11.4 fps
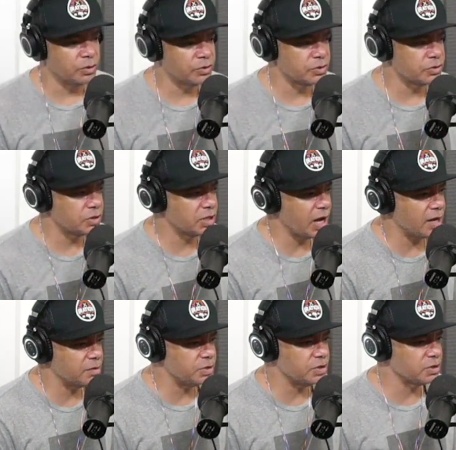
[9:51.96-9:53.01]
so there's got to
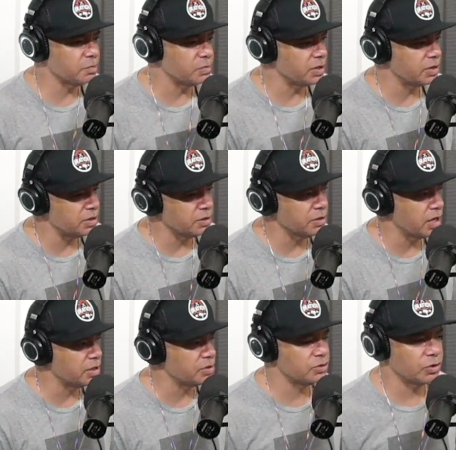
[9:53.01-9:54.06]
be something here. I
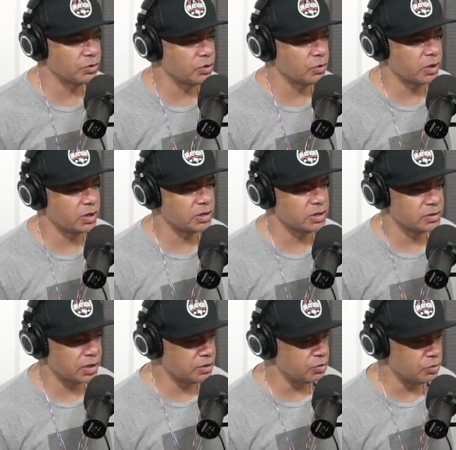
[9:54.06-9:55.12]
just don't know what it is, and I
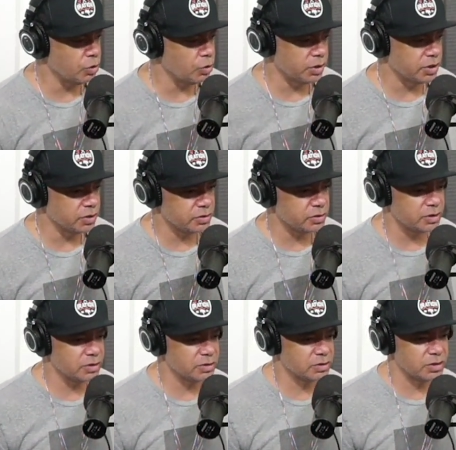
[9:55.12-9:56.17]
no one else to
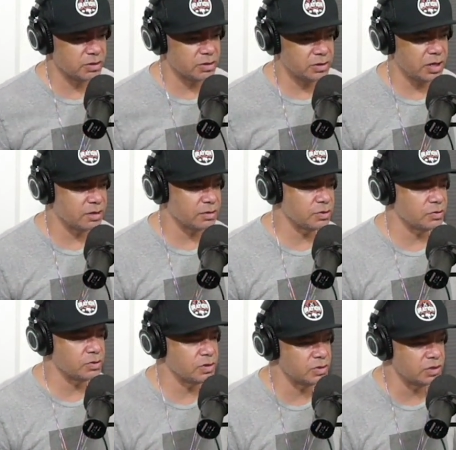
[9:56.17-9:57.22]
to take him to. And
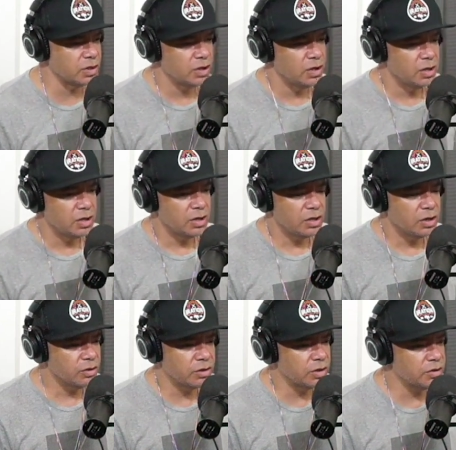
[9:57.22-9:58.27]
she said, "Oh
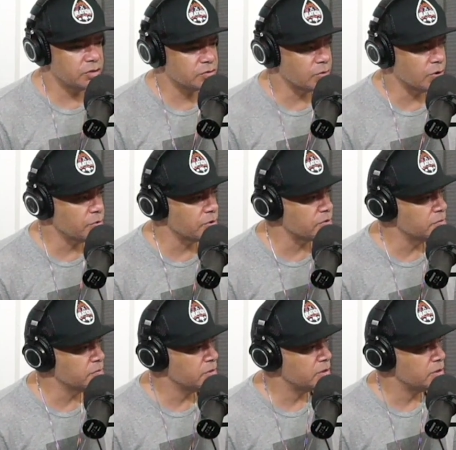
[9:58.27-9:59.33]
no, nothing's wrong with him.
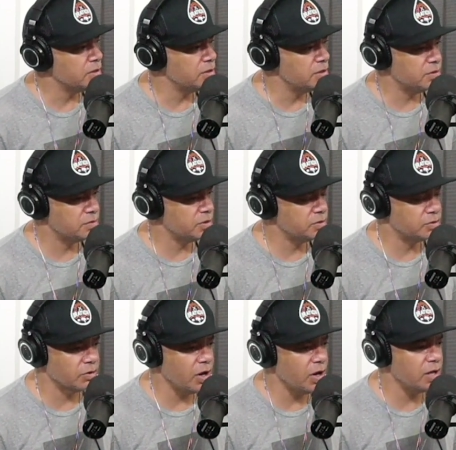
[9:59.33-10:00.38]
He, he's he's
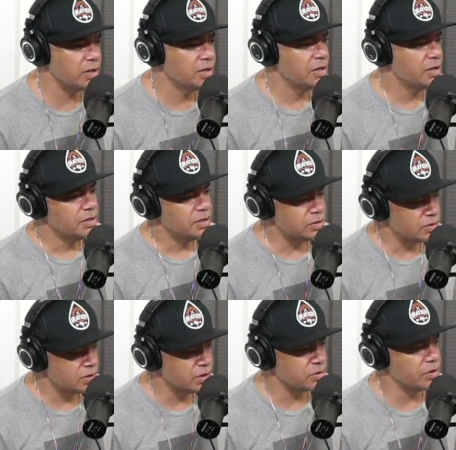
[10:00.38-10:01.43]
great. He just
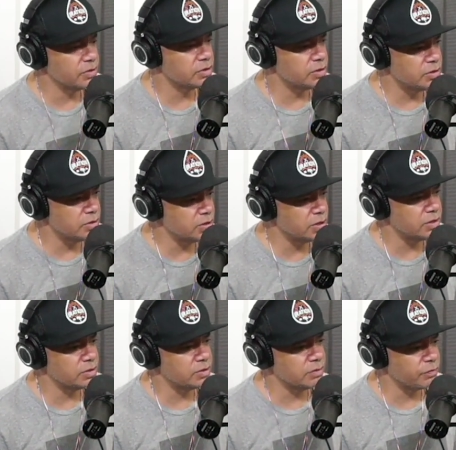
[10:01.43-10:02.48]
has all this energy and
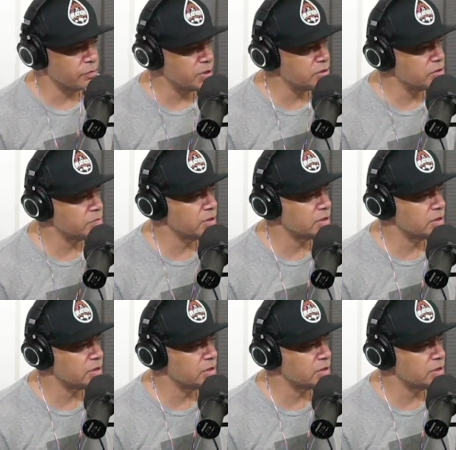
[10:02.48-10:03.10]
this information being